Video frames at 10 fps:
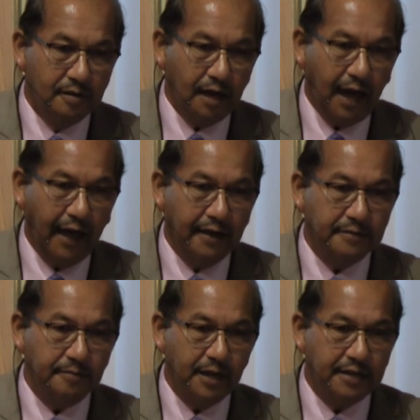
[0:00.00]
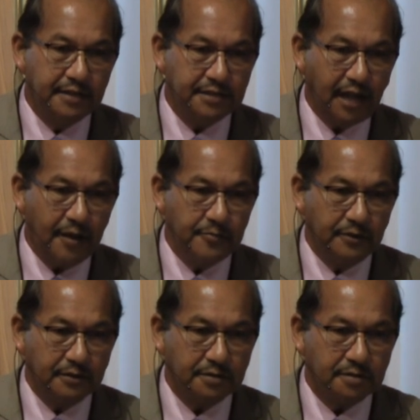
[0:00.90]
and make
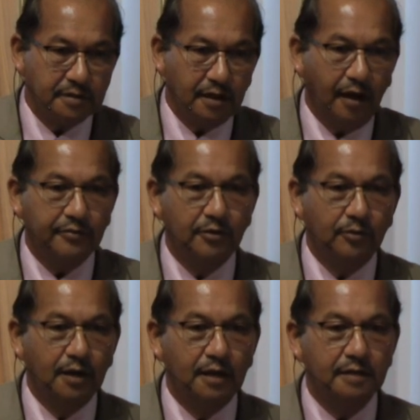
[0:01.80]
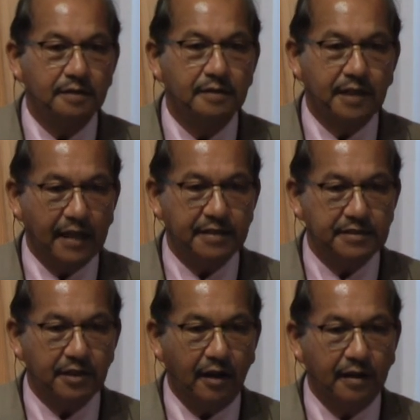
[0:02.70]
disciples of the world. That
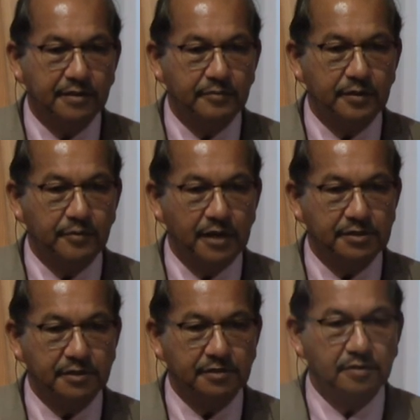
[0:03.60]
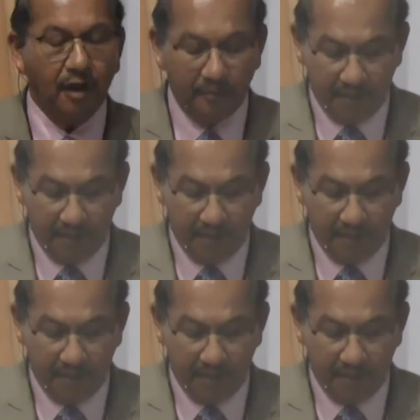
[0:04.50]
is our ultimate message. God